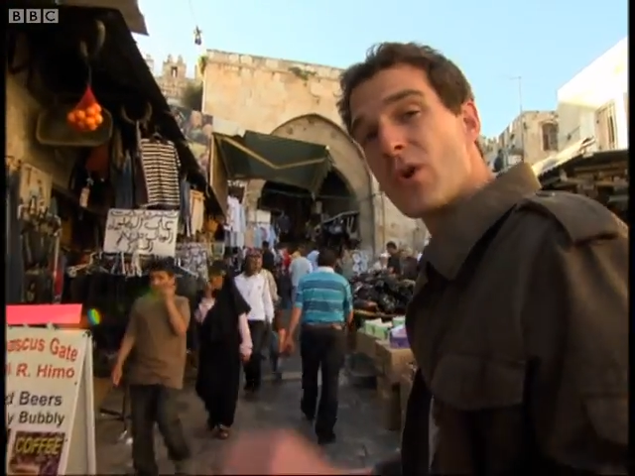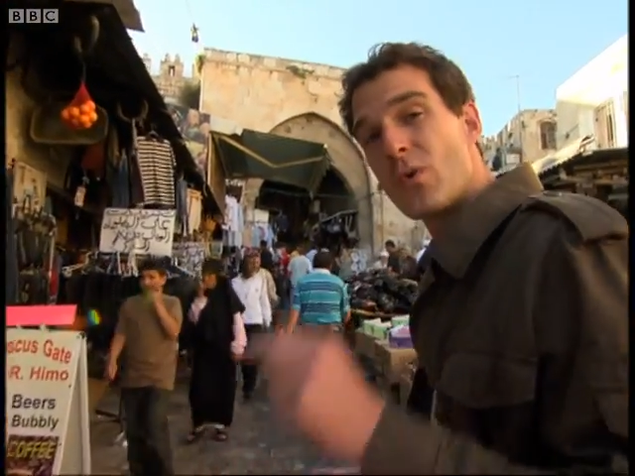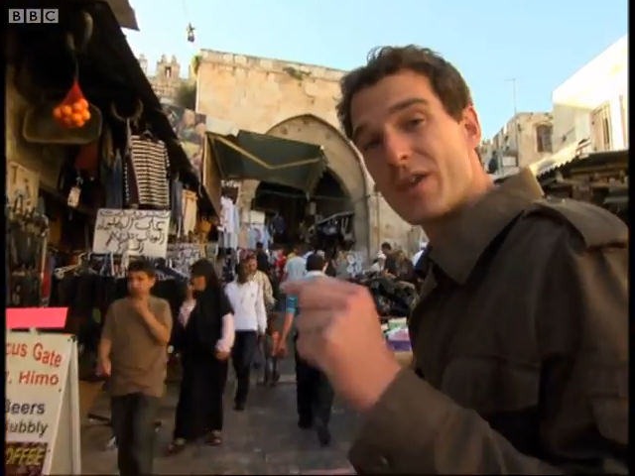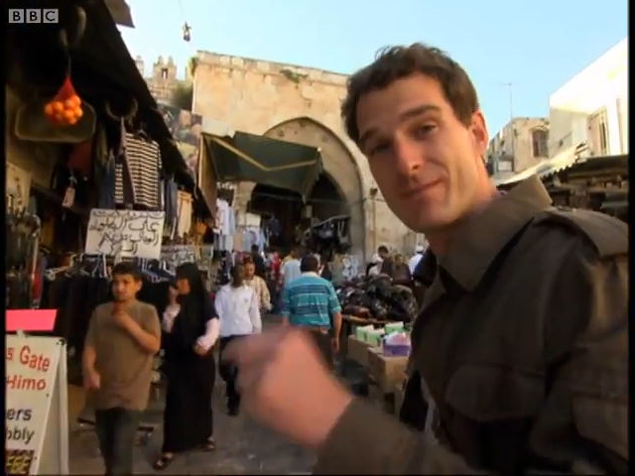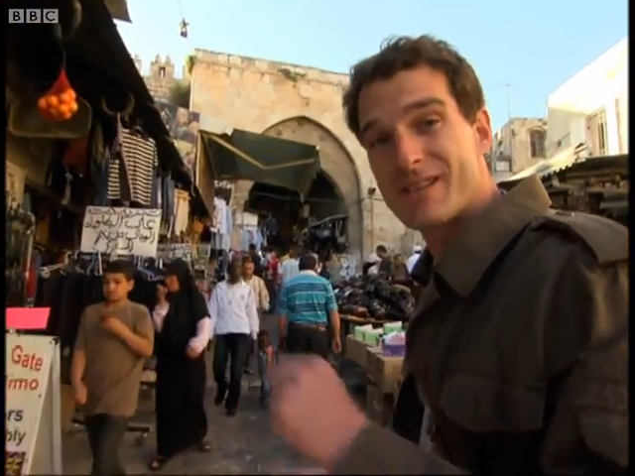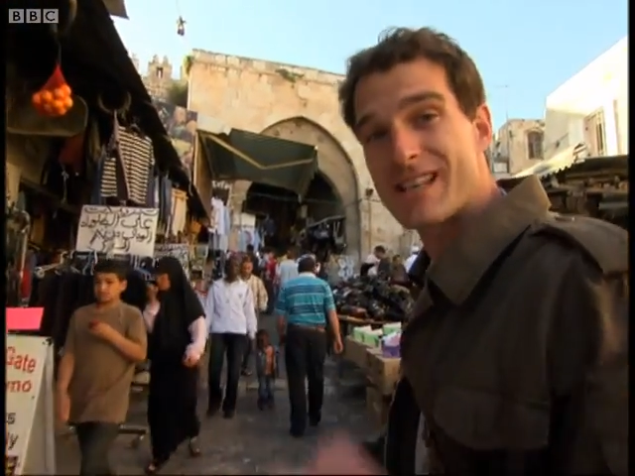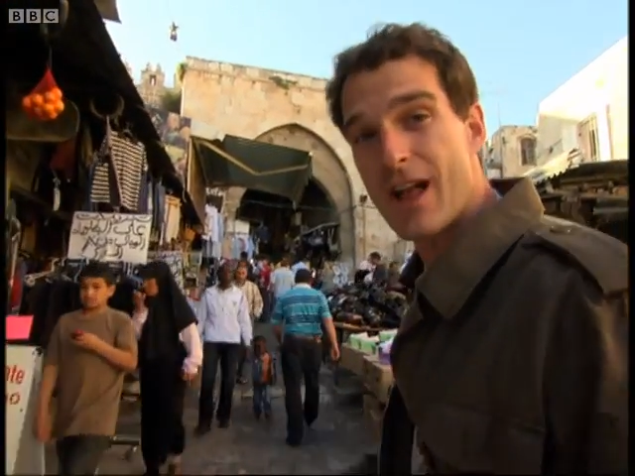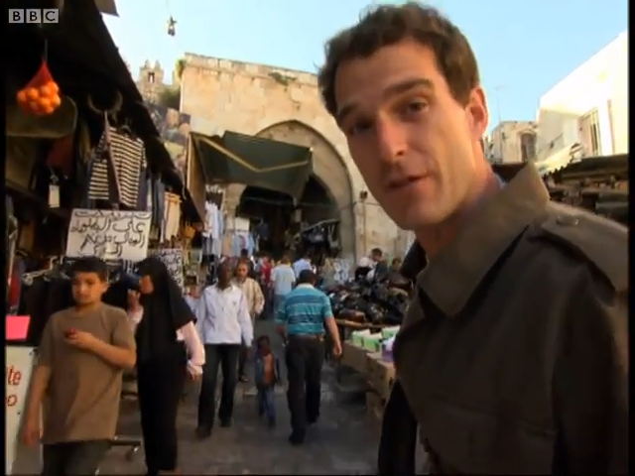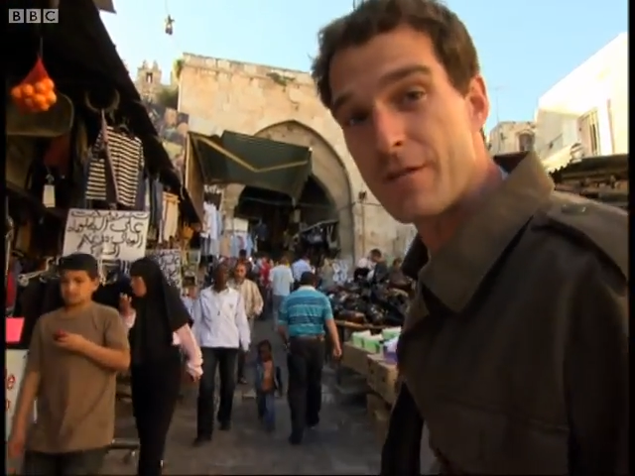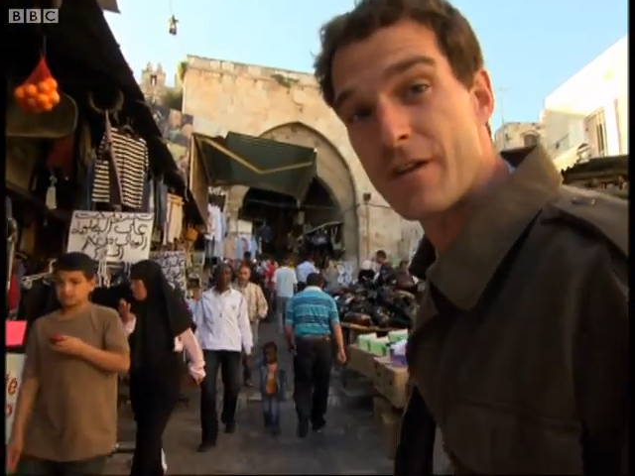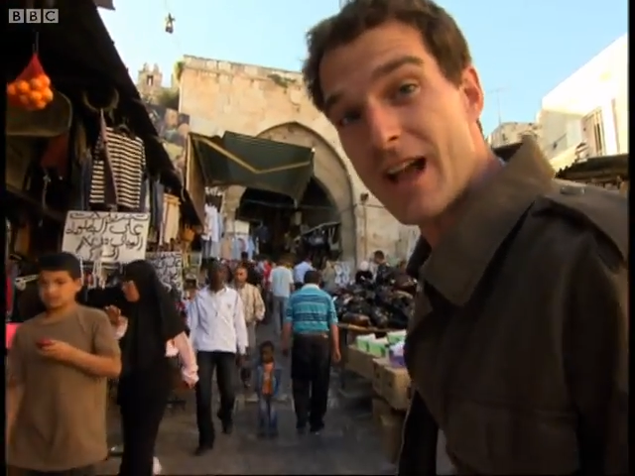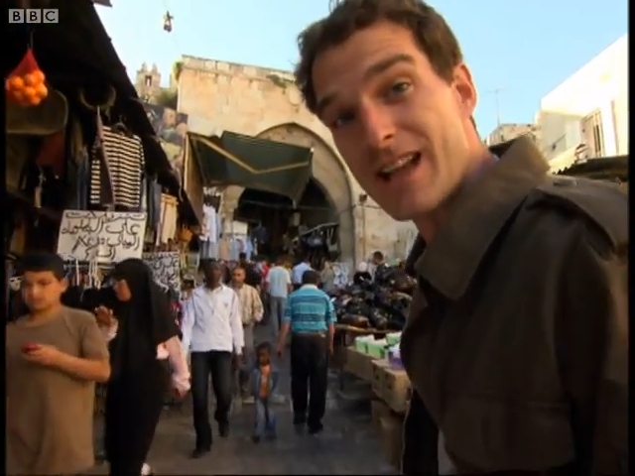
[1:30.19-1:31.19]
with
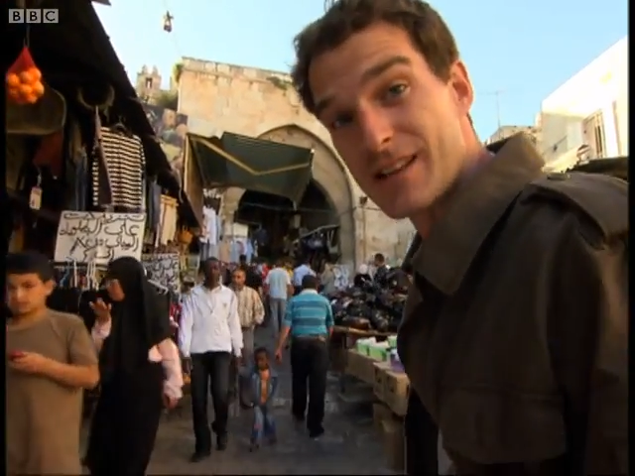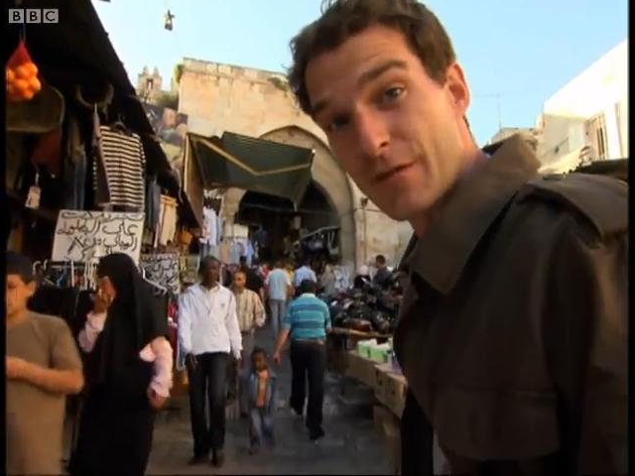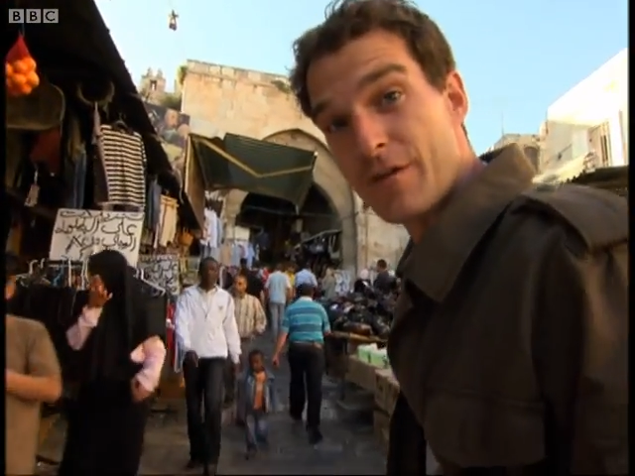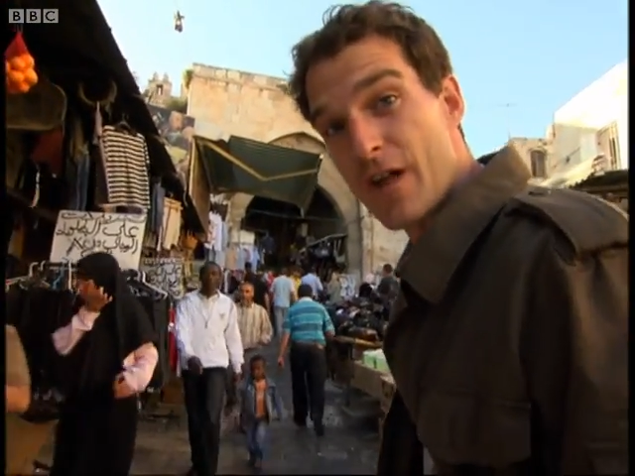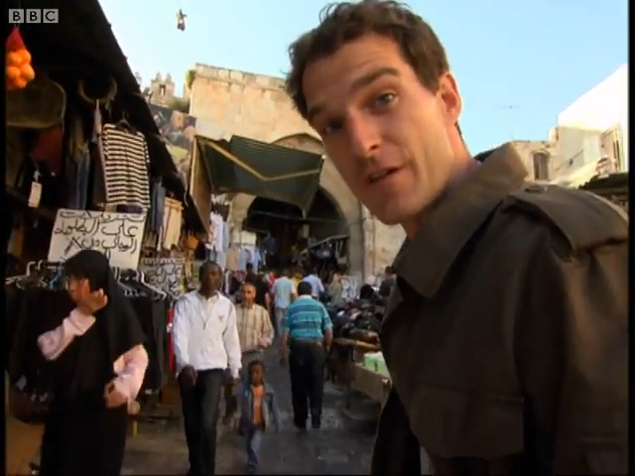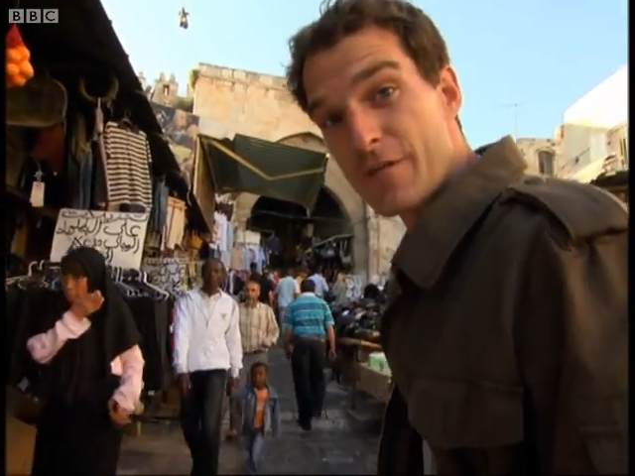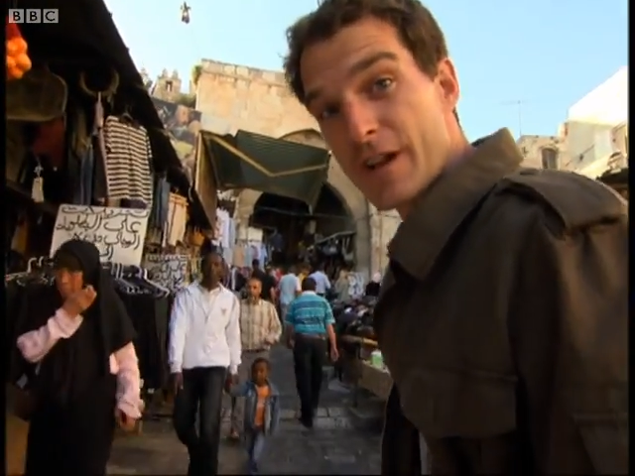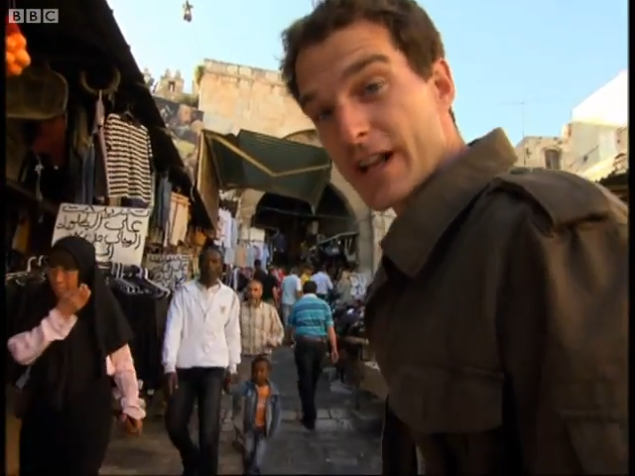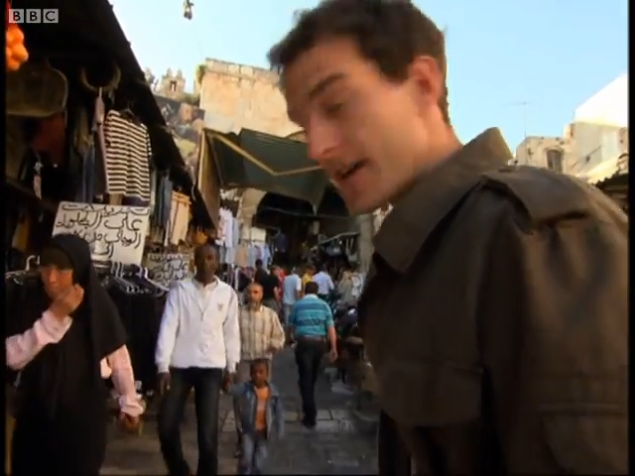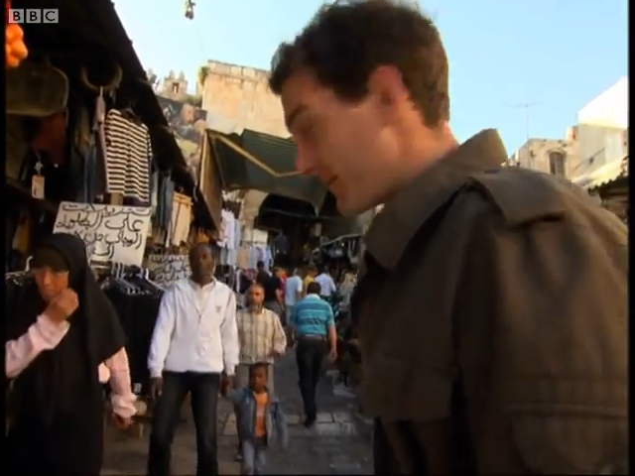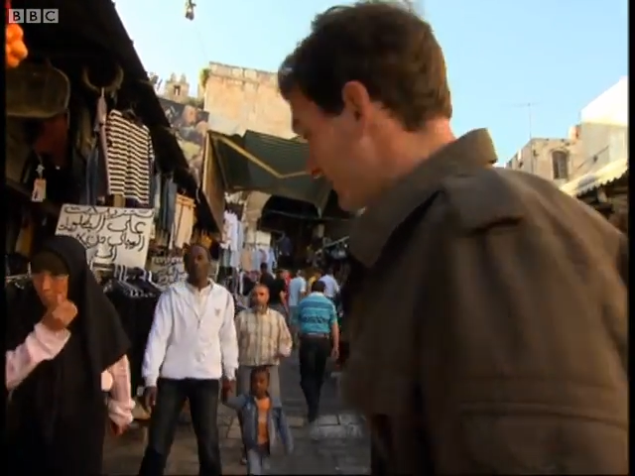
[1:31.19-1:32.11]
himself as the father figure.